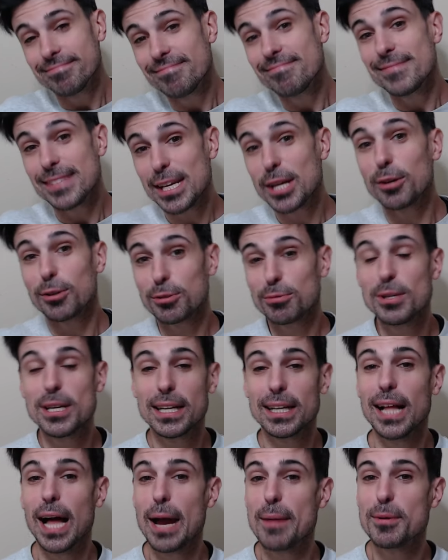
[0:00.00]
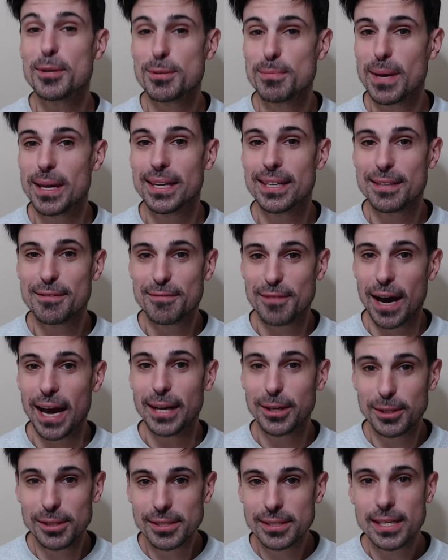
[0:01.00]
tier three climbers made it to
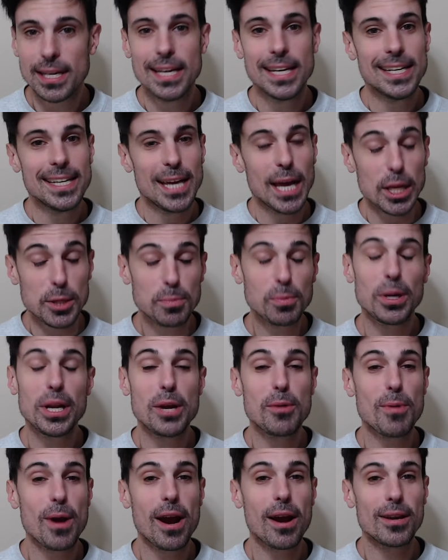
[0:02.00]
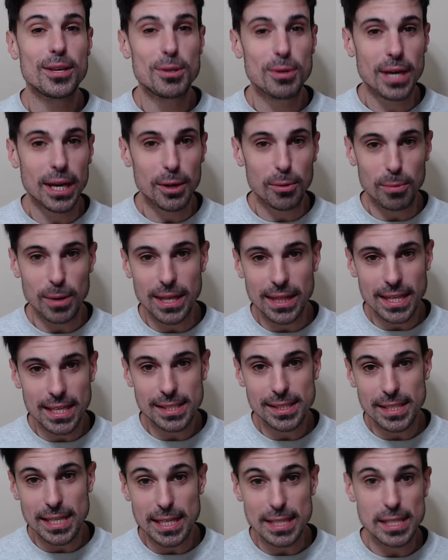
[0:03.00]
finals. It's pretty rare you get a win
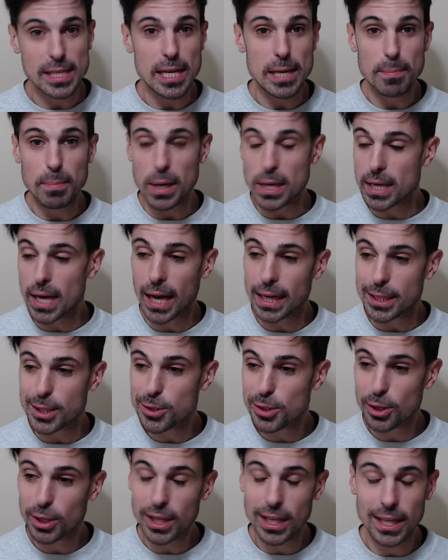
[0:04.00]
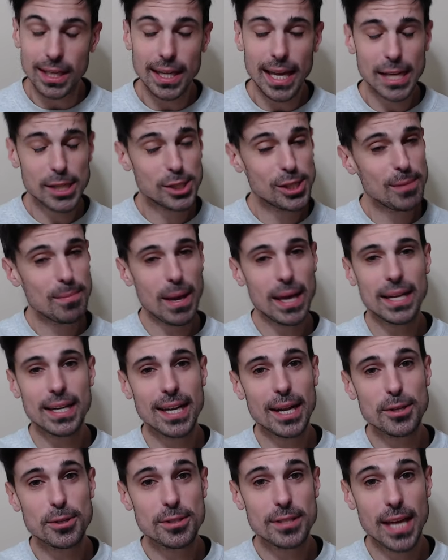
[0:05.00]
this easy, but Janja took it and she made it
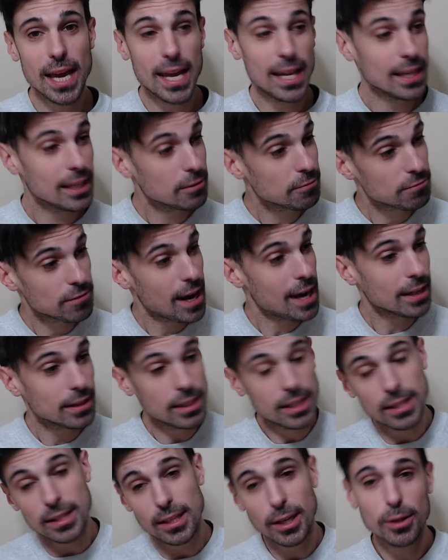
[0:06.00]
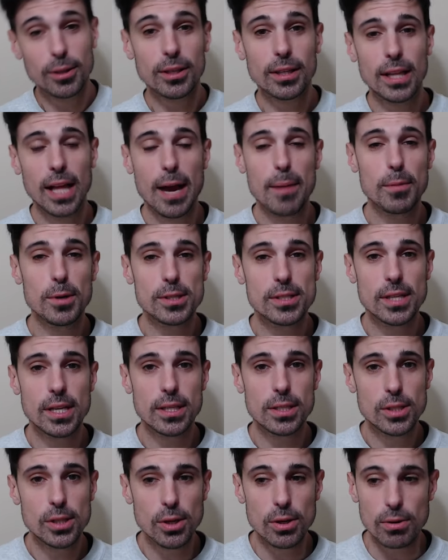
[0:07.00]
entertaining. And frankly, the other climbers
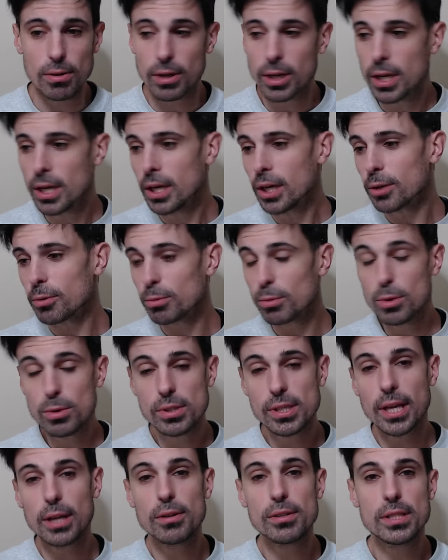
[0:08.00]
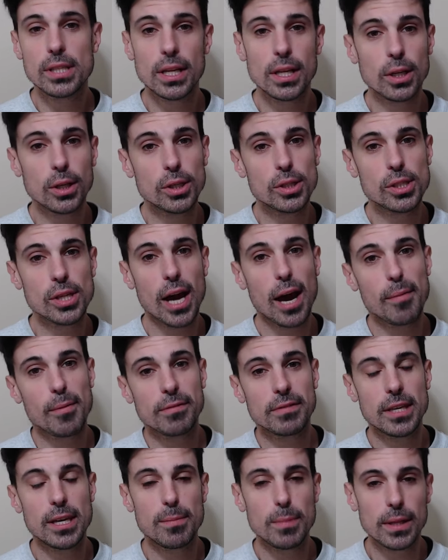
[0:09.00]
did too. Route setters did a good job of
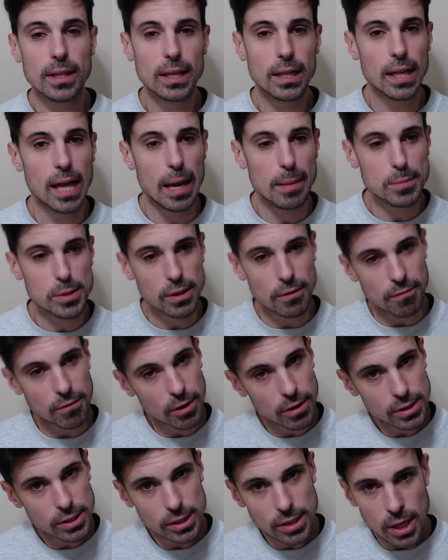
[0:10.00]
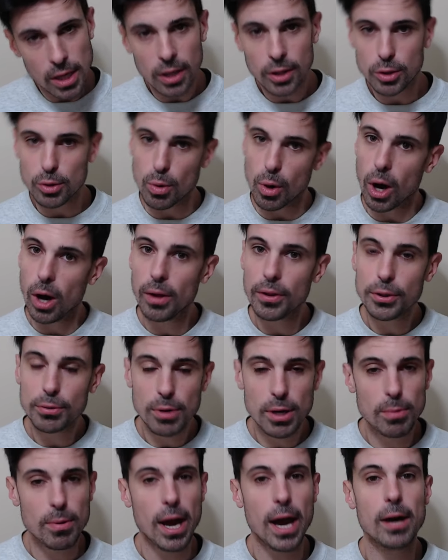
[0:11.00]
keeping the climbs diverse through all
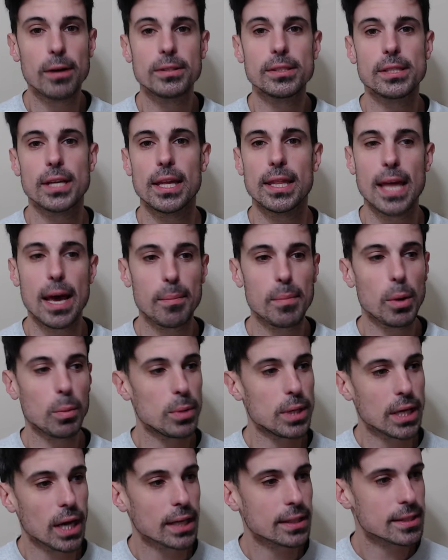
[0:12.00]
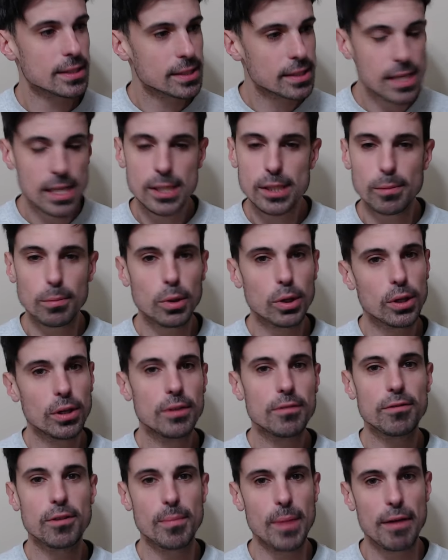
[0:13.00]
three rounds, and that meant we got to see some good
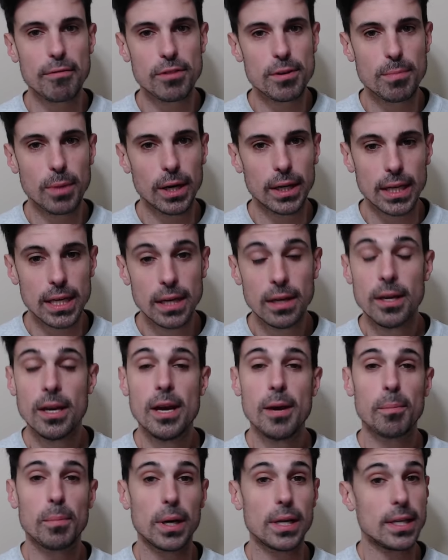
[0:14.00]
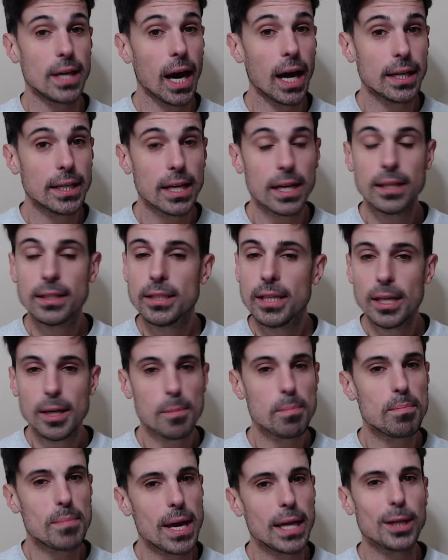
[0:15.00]
from everybody. But Janja
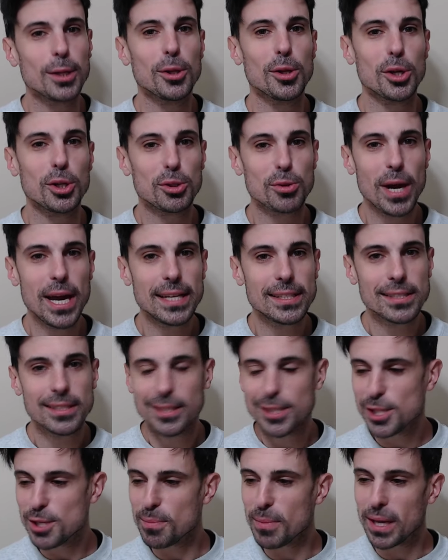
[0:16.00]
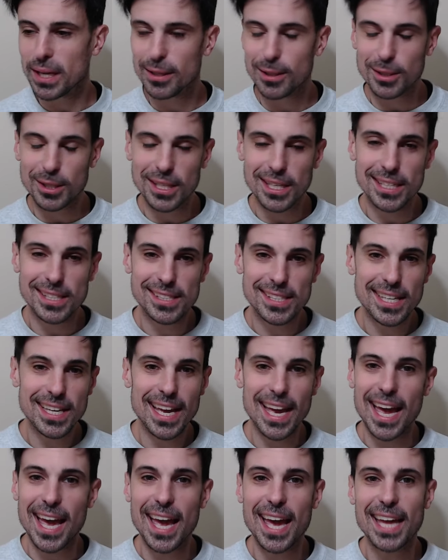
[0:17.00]
made it look great. She made it look easy,
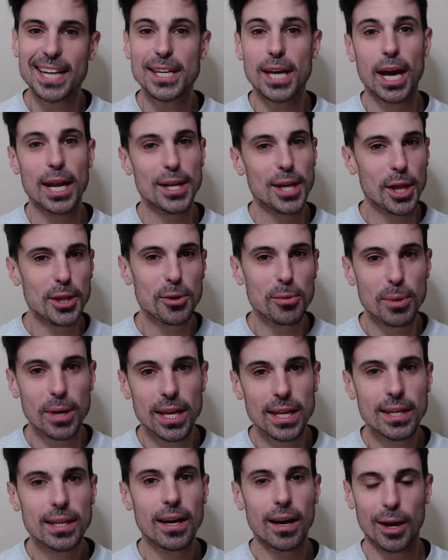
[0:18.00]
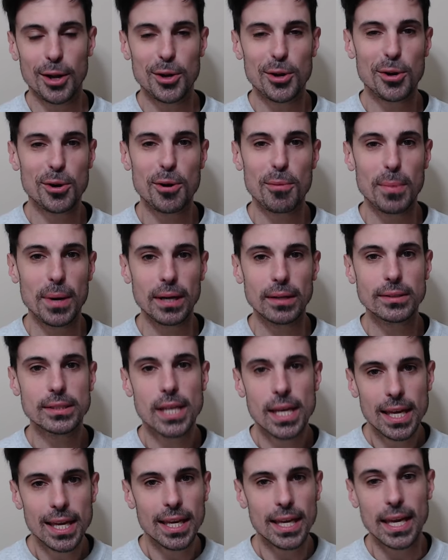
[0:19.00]
and another win under her belt
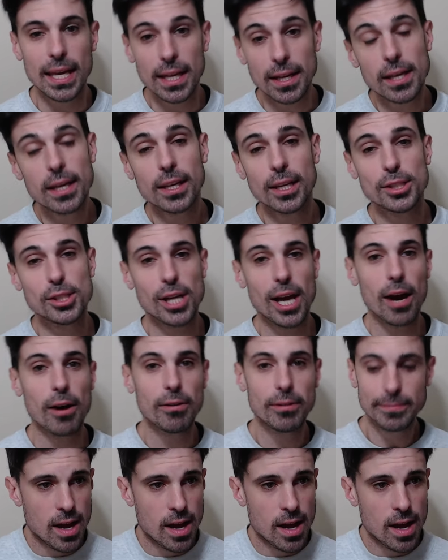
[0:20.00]
in Gichow